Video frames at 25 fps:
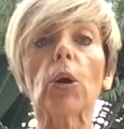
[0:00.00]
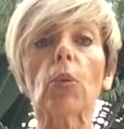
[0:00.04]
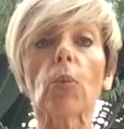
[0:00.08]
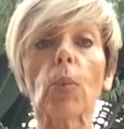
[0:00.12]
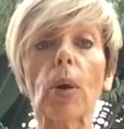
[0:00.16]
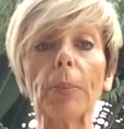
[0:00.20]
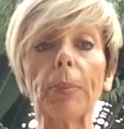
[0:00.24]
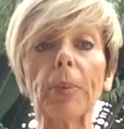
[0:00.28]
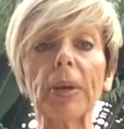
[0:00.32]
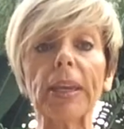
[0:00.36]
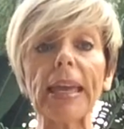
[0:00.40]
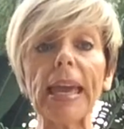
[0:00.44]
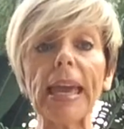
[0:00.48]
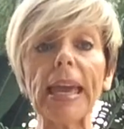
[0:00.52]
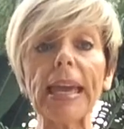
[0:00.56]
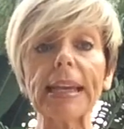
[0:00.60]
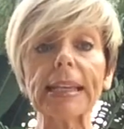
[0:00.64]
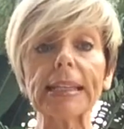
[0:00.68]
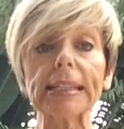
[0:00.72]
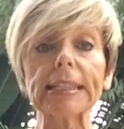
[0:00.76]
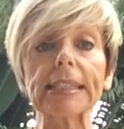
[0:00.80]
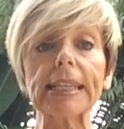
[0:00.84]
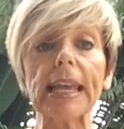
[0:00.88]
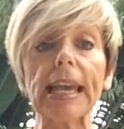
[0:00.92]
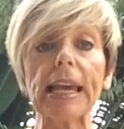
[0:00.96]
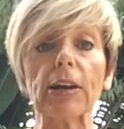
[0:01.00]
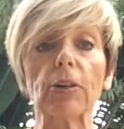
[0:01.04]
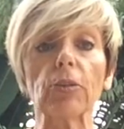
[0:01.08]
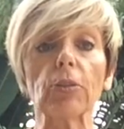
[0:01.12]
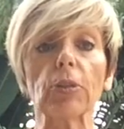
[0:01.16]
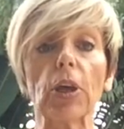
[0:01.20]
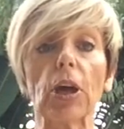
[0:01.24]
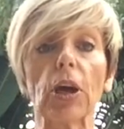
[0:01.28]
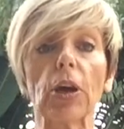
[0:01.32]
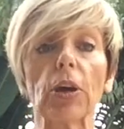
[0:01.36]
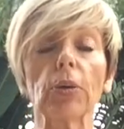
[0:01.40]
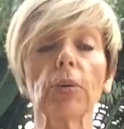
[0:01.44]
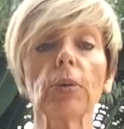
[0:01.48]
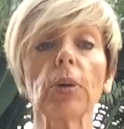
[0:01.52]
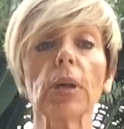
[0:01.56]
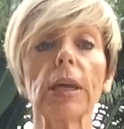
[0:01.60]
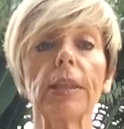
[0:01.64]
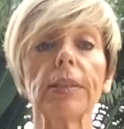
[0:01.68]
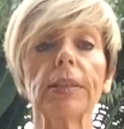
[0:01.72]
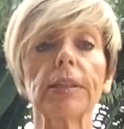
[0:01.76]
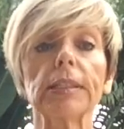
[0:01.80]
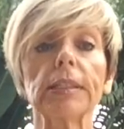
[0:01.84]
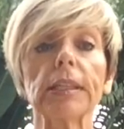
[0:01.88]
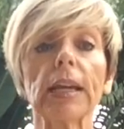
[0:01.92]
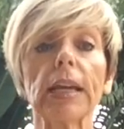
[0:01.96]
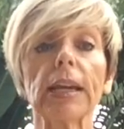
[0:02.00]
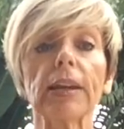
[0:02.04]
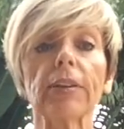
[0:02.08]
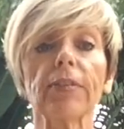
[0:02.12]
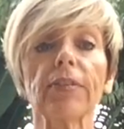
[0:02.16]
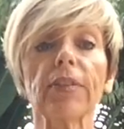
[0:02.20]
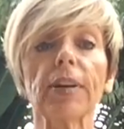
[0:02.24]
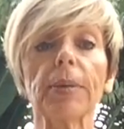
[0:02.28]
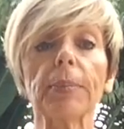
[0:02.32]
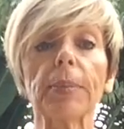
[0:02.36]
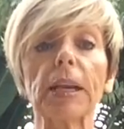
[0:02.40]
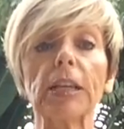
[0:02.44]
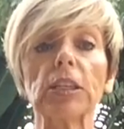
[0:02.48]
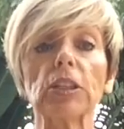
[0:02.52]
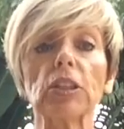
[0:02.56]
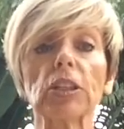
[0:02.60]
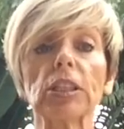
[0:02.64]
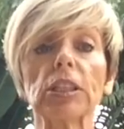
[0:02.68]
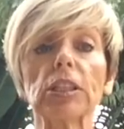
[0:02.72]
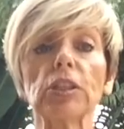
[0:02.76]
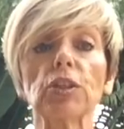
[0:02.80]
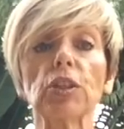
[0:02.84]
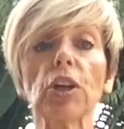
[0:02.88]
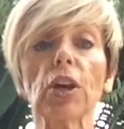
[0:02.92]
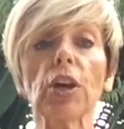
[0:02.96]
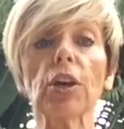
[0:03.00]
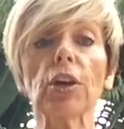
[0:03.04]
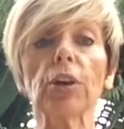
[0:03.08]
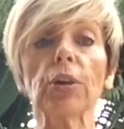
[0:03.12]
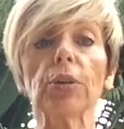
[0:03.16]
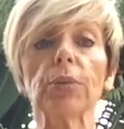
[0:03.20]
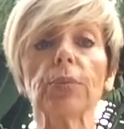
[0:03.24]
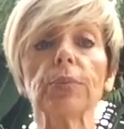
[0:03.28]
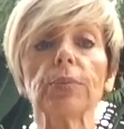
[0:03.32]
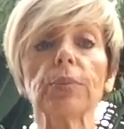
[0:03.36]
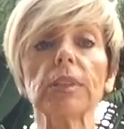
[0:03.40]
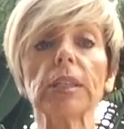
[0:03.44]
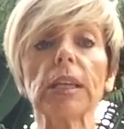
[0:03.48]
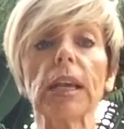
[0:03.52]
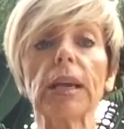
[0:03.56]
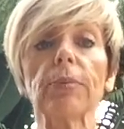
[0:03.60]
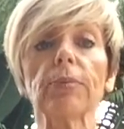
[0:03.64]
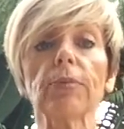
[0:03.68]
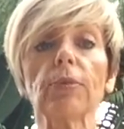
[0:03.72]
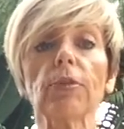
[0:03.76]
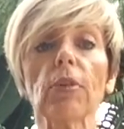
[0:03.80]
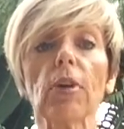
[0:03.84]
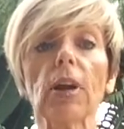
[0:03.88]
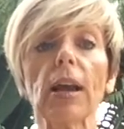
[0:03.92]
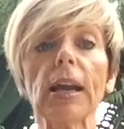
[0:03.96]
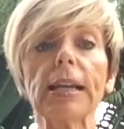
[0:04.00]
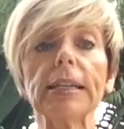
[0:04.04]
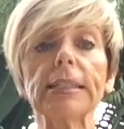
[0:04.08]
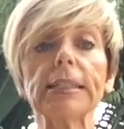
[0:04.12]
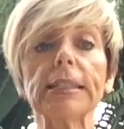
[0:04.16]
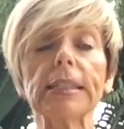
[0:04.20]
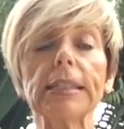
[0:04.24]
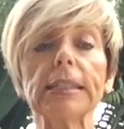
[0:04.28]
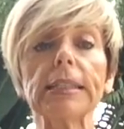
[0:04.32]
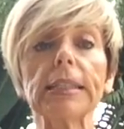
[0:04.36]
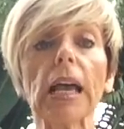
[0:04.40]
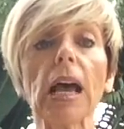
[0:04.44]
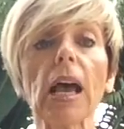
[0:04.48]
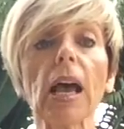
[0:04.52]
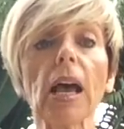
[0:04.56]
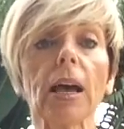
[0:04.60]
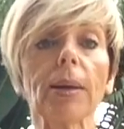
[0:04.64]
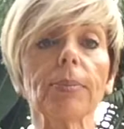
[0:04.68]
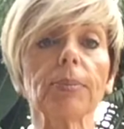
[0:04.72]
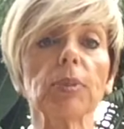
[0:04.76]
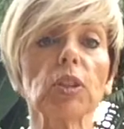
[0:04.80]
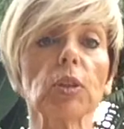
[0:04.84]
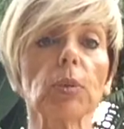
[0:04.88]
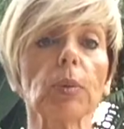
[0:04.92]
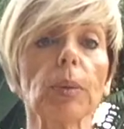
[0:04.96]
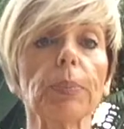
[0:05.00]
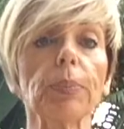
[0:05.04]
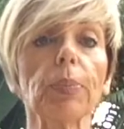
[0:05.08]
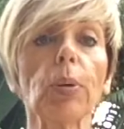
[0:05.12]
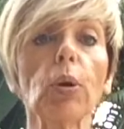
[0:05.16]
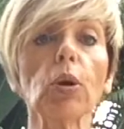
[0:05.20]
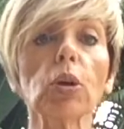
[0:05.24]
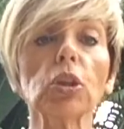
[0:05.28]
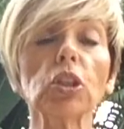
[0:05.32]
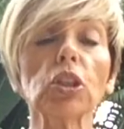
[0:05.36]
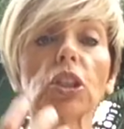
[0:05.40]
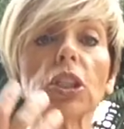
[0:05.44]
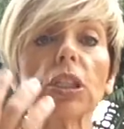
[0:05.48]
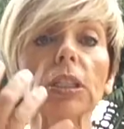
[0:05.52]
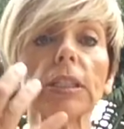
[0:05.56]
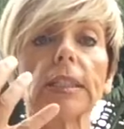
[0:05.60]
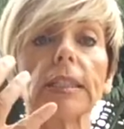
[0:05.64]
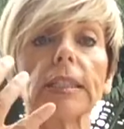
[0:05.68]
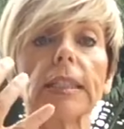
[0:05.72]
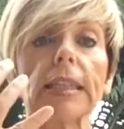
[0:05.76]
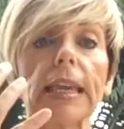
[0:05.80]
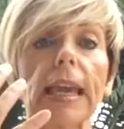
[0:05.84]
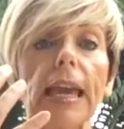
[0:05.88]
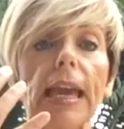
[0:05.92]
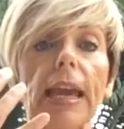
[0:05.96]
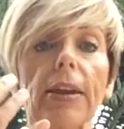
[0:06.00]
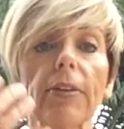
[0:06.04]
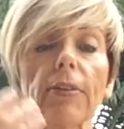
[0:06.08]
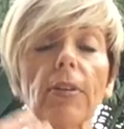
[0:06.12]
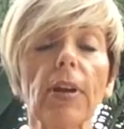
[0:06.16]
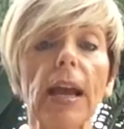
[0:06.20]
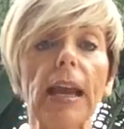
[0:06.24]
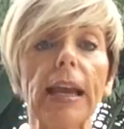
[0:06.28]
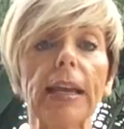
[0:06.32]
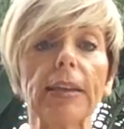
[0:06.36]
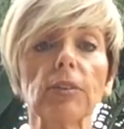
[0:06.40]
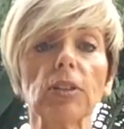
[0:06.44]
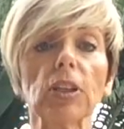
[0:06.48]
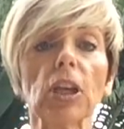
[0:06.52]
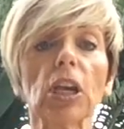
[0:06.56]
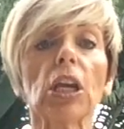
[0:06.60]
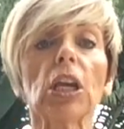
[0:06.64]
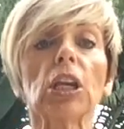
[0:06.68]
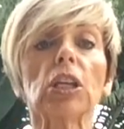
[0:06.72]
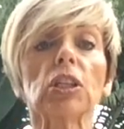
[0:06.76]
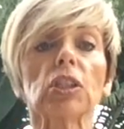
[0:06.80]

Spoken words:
When we exhale though, the diaphragm actually domes and rises up, so it pushes the air out.